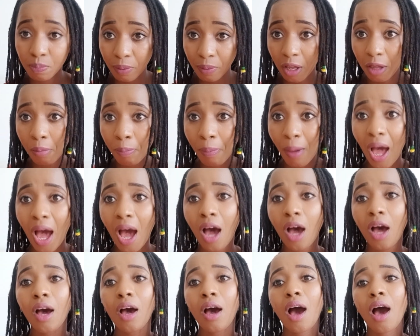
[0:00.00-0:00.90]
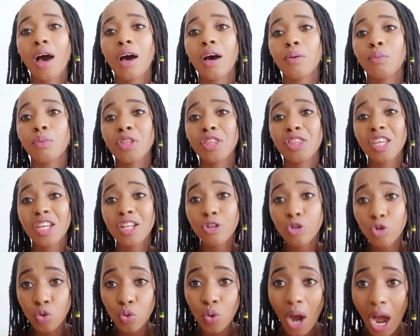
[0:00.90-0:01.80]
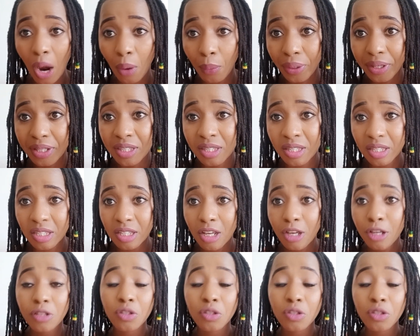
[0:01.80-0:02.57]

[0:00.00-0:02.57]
paper within 2 hours.